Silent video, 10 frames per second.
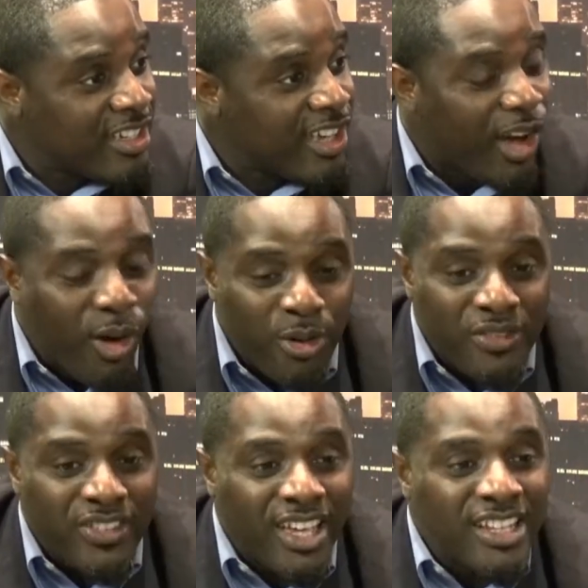All
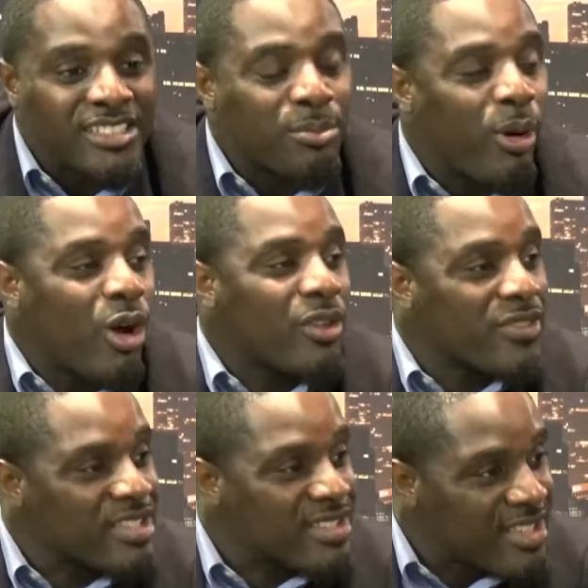of that is a part of a
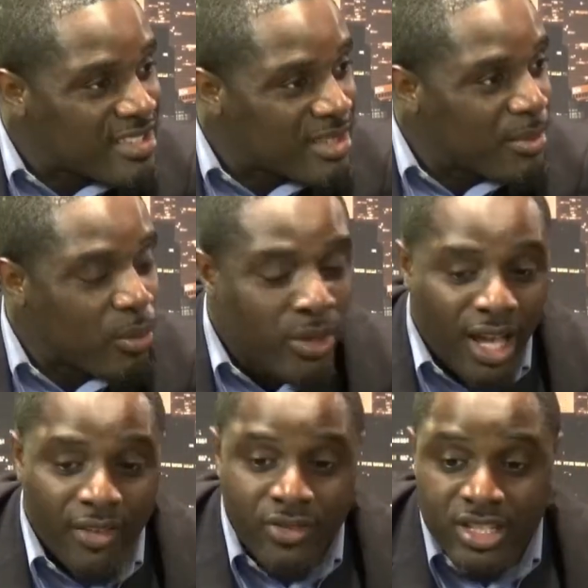system, and we
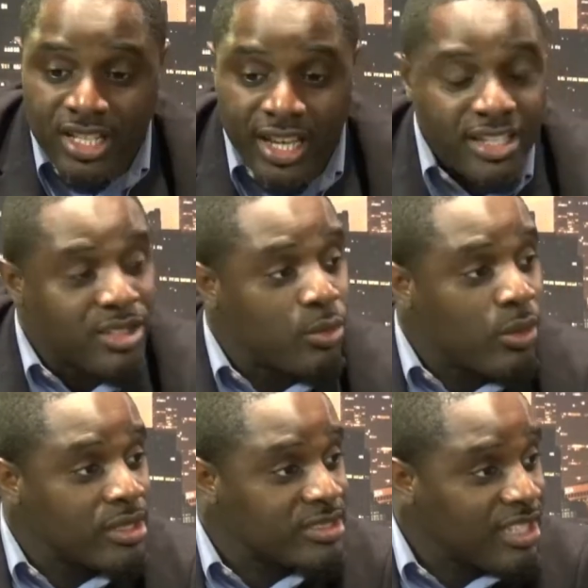have to change it
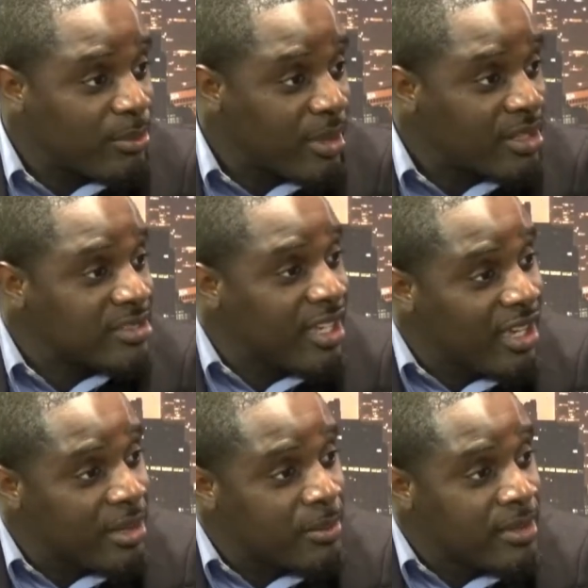one step at a time.